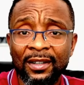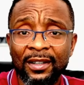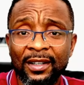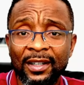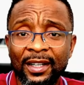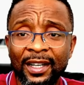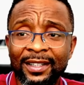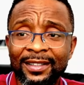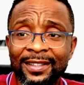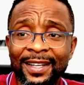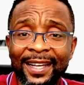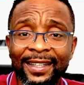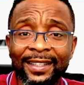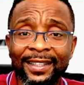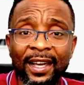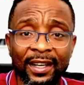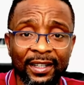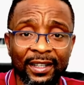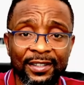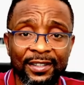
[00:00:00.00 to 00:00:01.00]
It
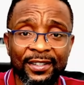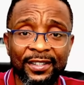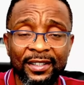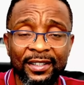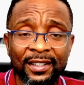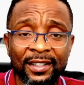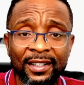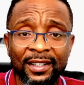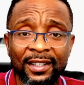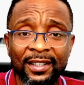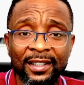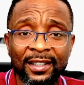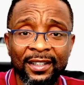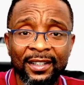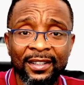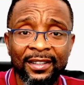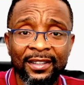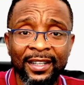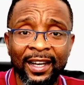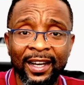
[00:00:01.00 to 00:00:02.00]
negates
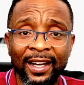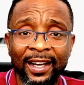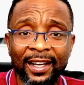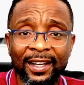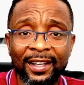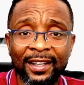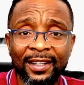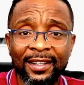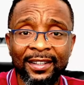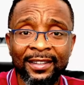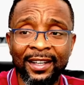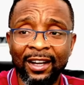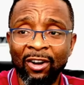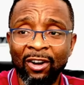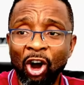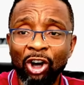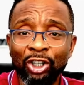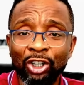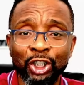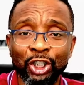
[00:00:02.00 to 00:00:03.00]
eh, the
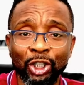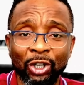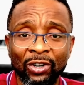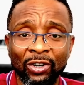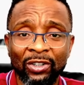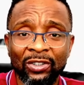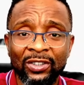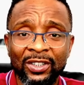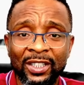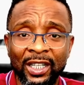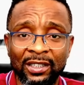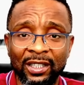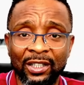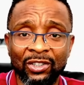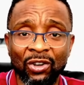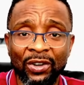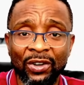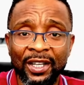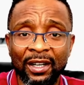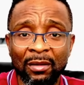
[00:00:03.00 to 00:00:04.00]
culture that they're
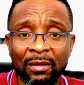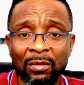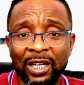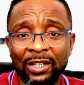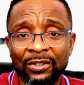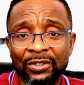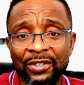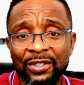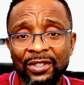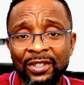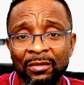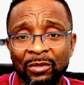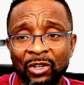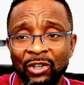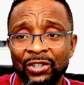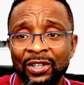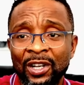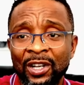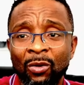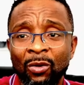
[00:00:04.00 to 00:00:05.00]
talking about.
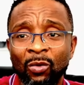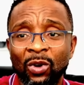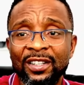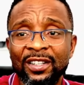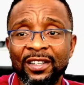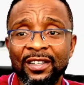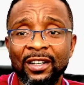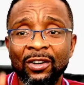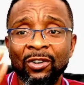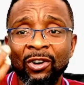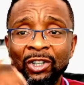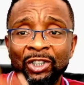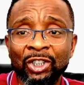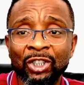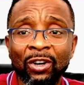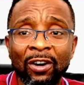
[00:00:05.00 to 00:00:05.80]
Because what is the culture of